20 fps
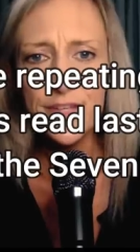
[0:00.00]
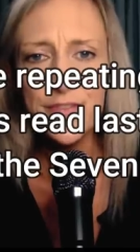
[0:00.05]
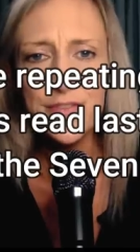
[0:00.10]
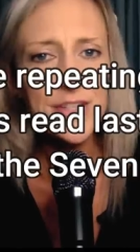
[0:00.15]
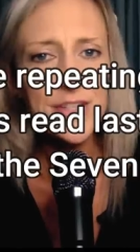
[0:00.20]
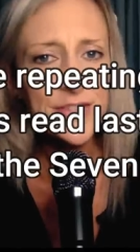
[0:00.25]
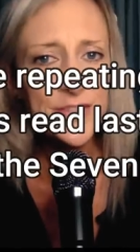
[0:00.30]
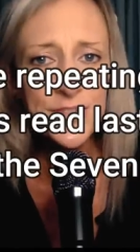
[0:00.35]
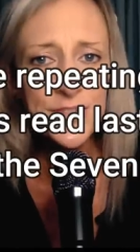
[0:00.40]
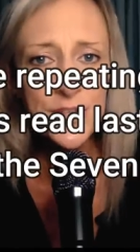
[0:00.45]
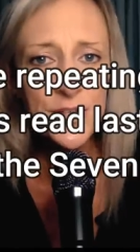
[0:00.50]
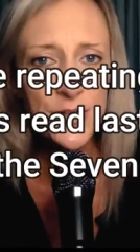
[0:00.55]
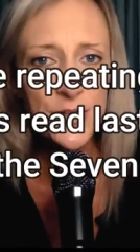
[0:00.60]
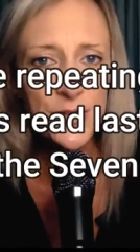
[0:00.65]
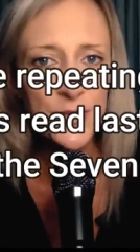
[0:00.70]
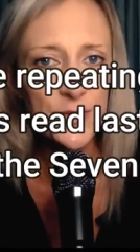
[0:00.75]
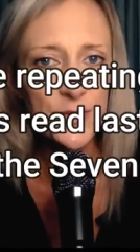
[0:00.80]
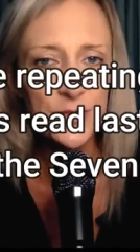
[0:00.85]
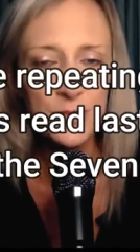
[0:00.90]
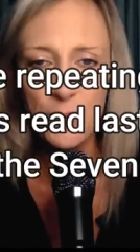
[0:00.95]
This is a
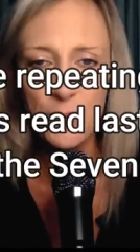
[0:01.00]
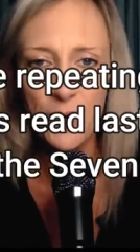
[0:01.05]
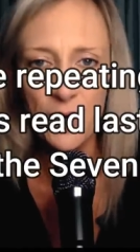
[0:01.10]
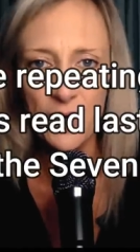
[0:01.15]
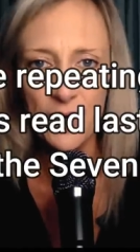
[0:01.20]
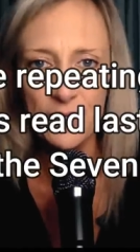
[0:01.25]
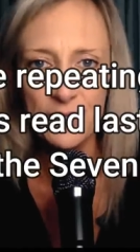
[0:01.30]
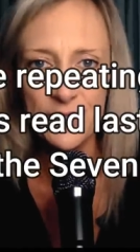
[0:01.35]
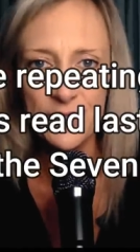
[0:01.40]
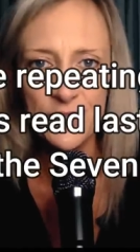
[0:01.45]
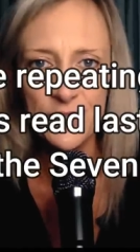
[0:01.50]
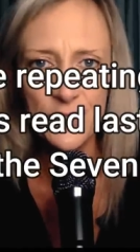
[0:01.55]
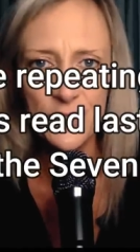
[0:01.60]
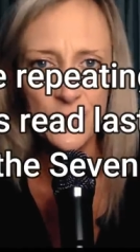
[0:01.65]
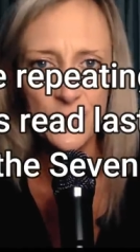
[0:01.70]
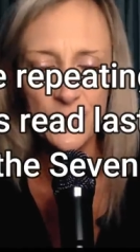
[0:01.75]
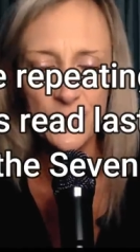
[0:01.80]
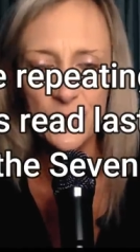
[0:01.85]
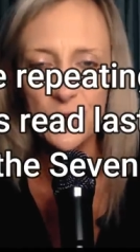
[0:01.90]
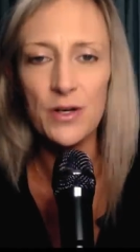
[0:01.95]
huge part, this is a
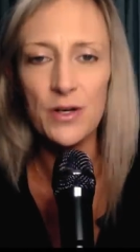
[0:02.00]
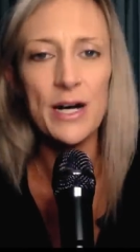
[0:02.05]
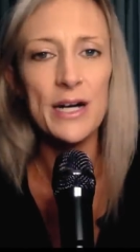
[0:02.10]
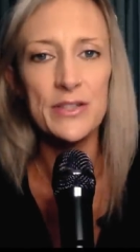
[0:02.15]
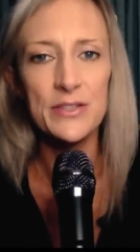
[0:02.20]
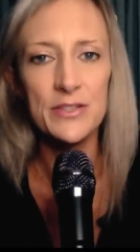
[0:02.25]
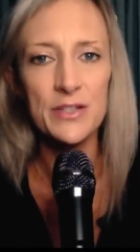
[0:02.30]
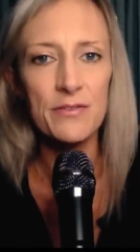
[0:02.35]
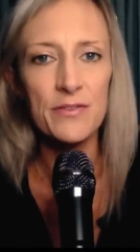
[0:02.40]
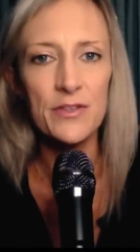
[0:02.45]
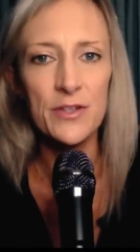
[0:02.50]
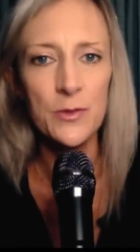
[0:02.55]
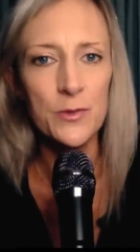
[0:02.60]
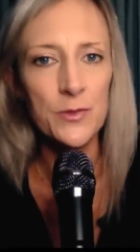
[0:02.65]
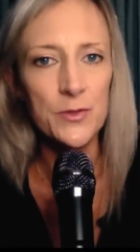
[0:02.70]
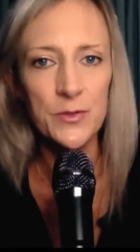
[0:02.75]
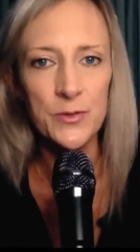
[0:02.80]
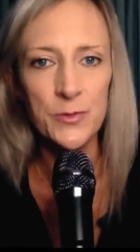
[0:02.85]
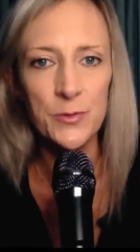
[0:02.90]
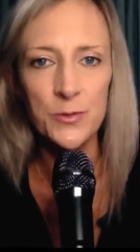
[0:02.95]
huge crux of the
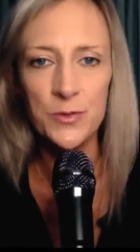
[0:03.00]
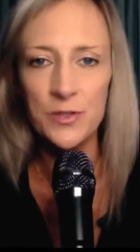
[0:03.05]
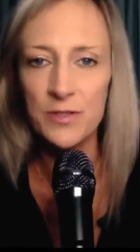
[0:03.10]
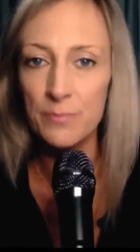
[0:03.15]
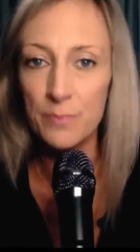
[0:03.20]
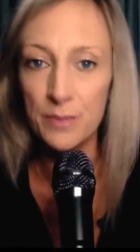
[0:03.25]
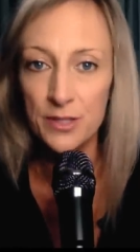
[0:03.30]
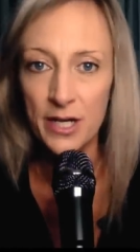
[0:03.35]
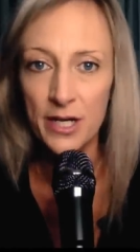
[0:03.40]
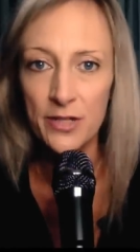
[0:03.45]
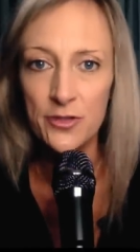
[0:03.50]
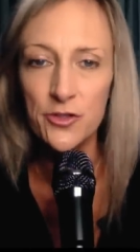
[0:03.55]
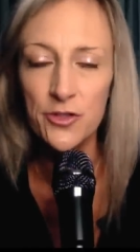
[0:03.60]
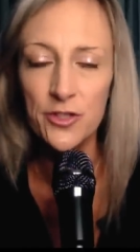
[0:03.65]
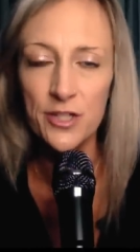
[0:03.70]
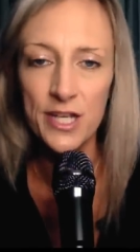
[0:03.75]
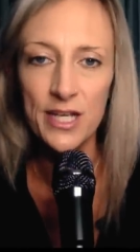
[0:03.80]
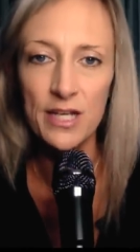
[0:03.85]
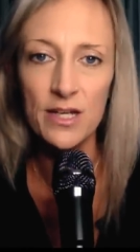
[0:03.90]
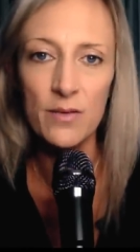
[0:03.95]
Yoga Sutras of
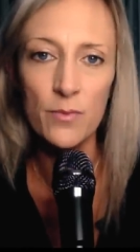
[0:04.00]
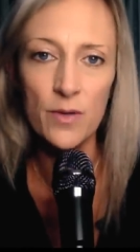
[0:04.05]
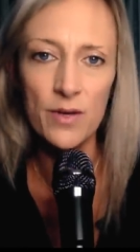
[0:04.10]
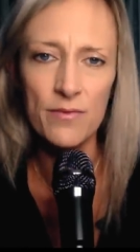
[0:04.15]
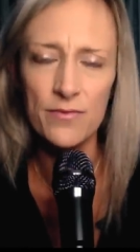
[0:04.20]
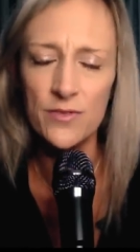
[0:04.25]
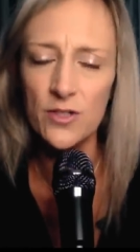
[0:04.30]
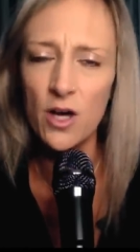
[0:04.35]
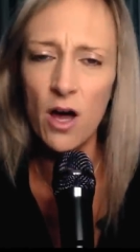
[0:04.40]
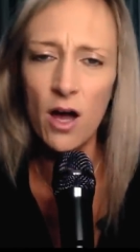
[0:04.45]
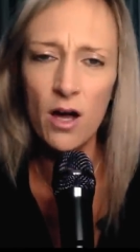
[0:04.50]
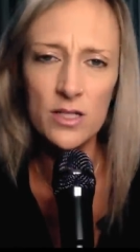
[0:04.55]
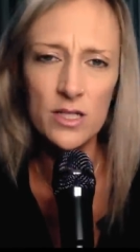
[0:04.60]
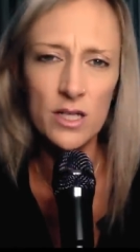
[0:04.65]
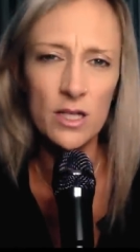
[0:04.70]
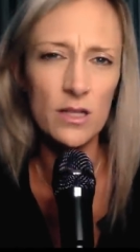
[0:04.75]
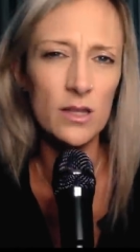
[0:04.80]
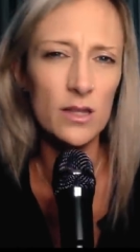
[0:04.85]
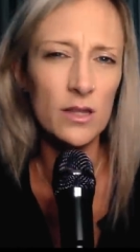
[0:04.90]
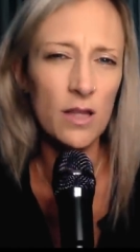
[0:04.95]
Patanjali, and we've
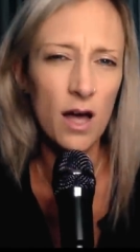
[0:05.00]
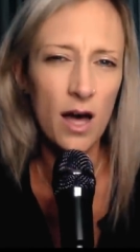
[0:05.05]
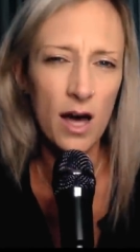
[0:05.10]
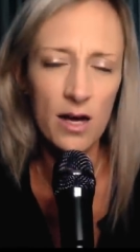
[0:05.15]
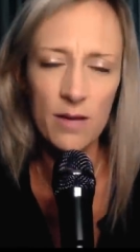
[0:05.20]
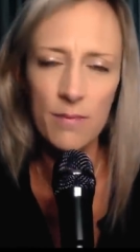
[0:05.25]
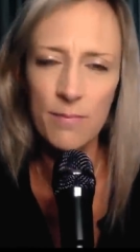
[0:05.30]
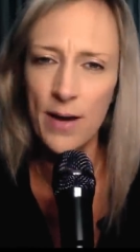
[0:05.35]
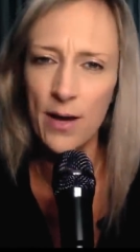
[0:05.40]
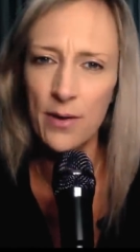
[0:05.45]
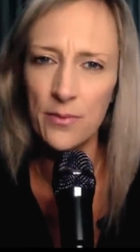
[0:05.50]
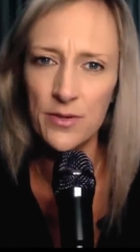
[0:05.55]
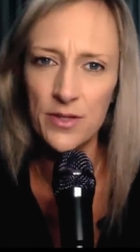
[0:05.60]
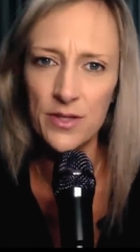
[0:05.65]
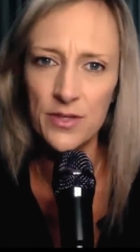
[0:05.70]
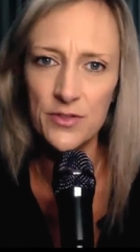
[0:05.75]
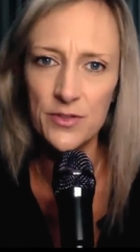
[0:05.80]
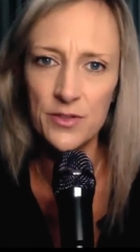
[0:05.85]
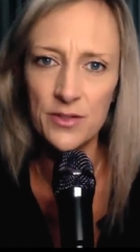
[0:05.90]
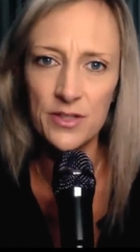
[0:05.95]
talked a lot about
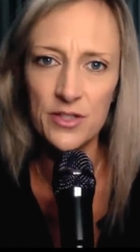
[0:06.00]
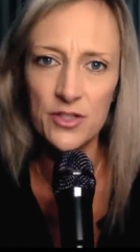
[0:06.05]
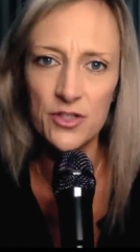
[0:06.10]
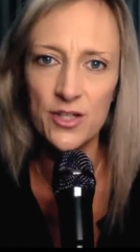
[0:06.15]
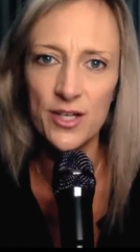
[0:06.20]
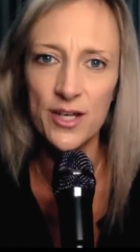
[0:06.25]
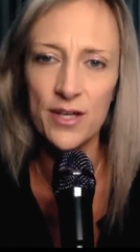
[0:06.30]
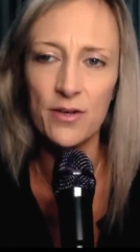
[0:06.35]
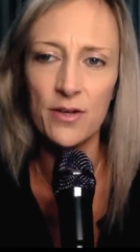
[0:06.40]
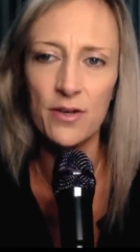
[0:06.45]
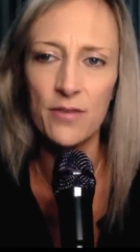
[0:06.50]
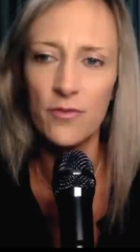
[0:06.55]
this on this channel.